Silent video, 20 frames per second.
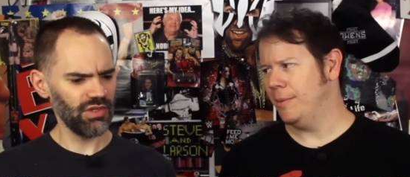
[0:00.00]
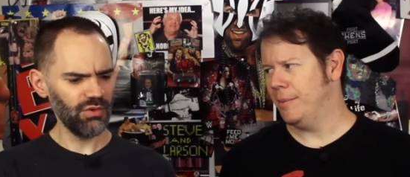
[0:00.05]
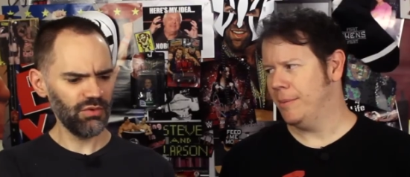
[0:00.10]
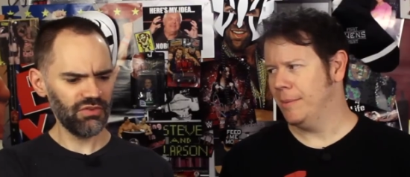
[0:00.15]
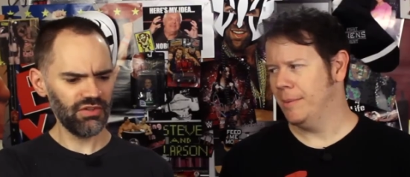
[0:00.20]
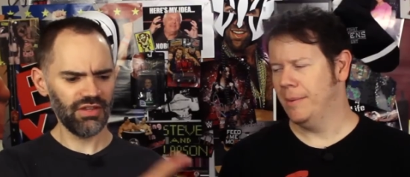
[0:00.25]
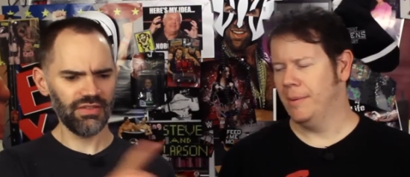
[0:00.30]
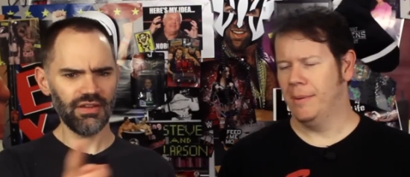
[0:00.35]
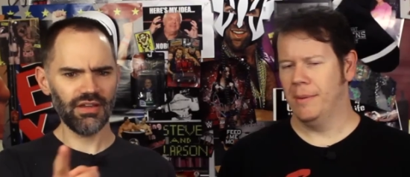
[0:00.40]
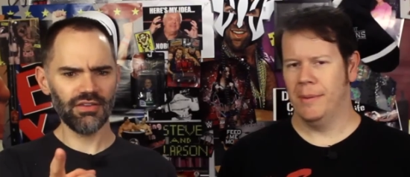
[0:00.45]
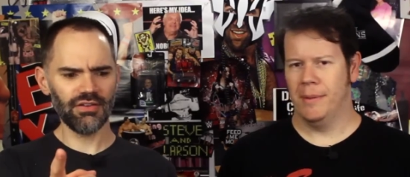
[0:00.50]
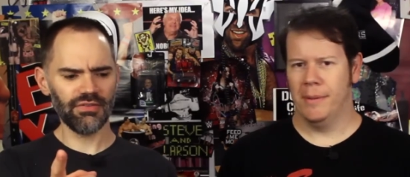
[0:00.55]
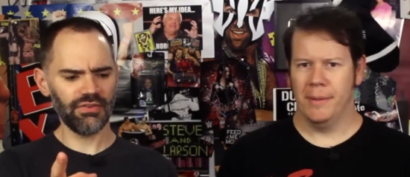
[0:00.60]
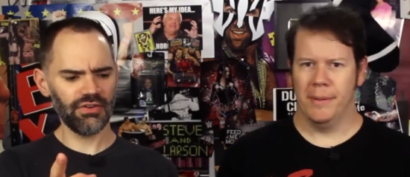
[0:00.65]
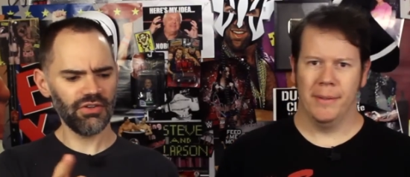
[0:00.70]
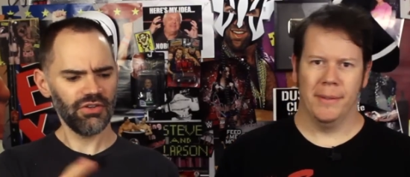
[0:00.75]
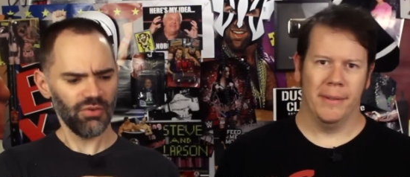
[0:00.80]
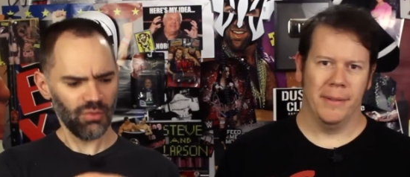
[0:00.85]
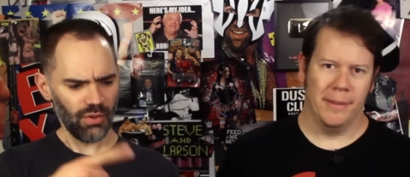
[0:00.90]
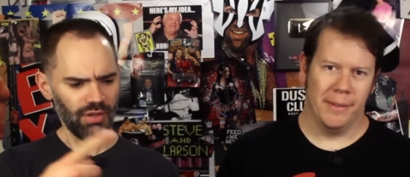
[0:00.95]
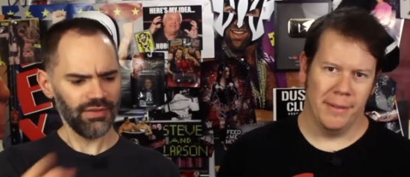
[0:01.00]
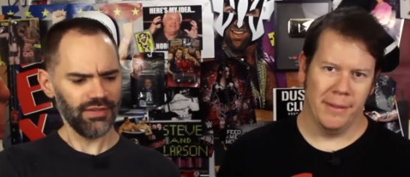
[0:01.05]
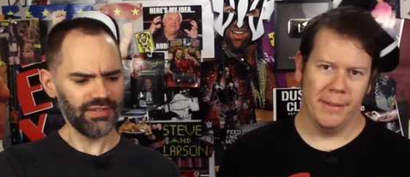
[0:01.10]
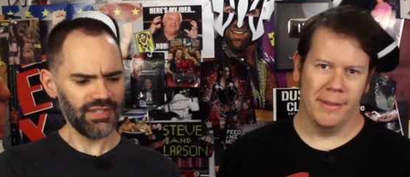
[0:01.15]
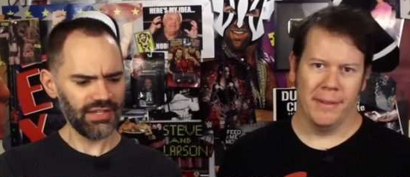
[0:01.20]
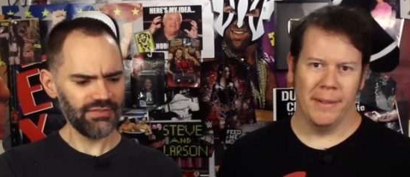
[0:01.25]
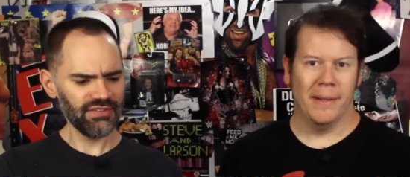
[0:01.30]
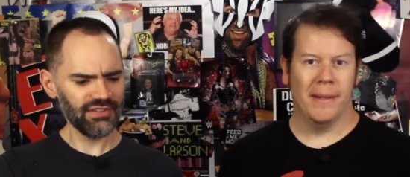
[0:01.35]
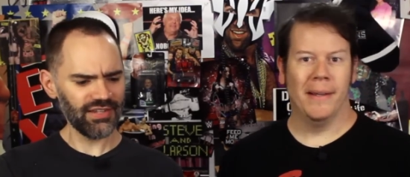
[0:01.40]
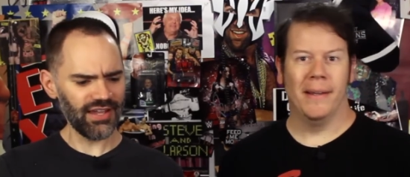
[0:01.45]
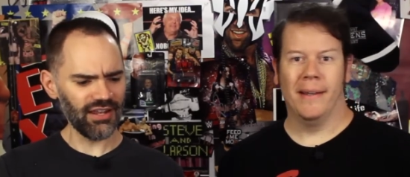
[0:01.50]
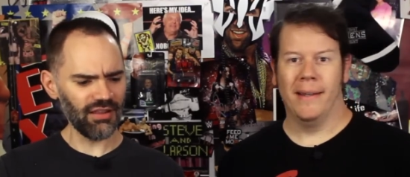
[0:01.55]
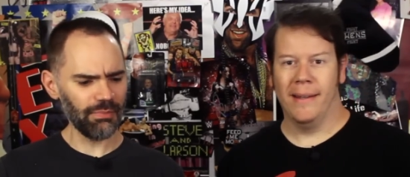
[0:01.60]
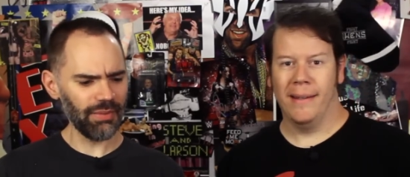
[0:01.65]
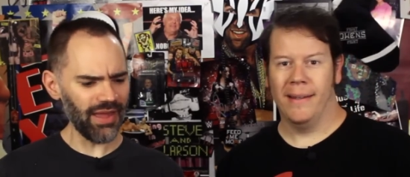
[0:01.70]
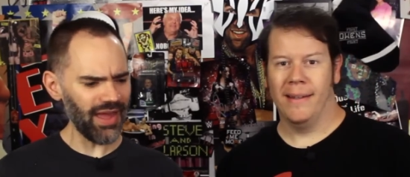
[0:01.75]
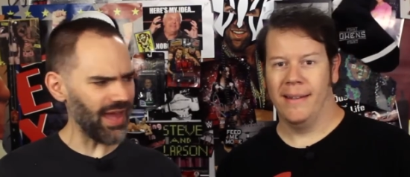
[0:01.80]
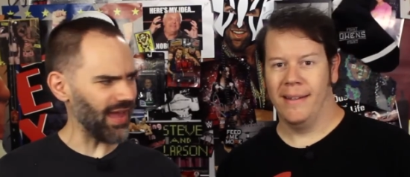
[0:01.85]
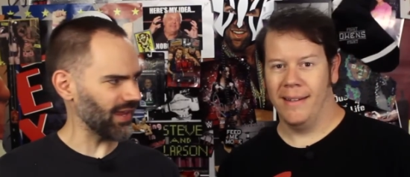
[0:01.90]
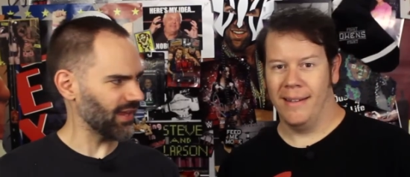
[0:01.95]
Speaker 1: You said in the other video you won the Divas title
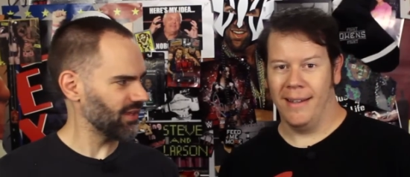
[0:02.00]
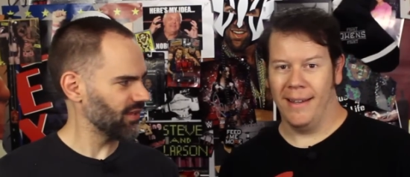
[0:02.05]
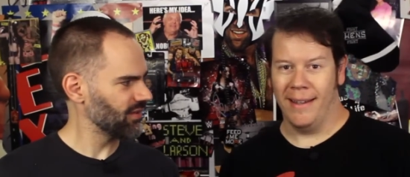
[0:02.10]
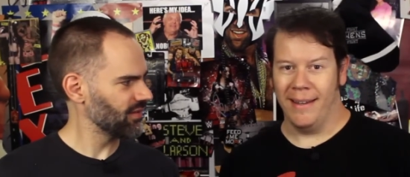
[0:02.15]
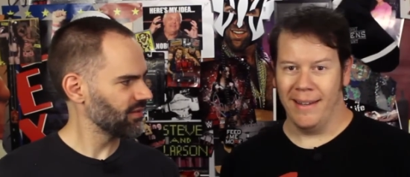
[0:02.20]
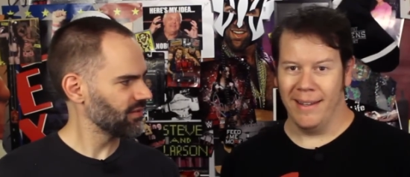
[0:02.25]
back. I